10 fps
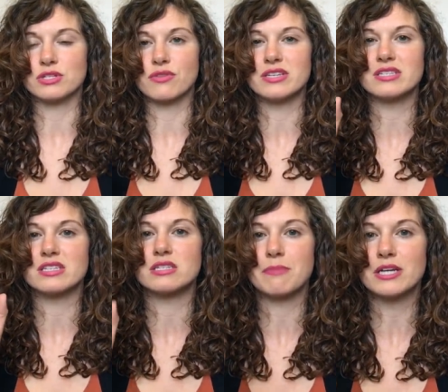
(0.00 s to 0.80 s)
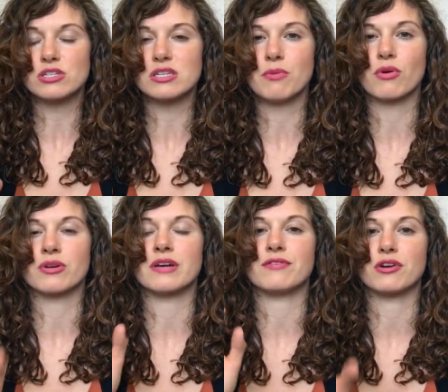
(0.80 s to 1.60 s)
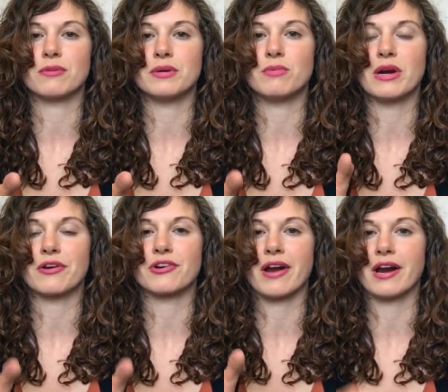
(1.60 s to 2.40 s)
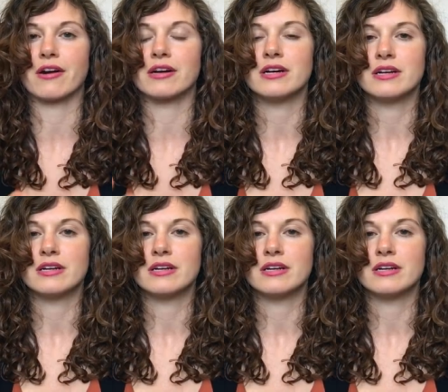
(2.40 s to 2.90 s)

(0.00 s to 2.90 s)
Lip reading: So this is especially important if you're going to be wearing your hair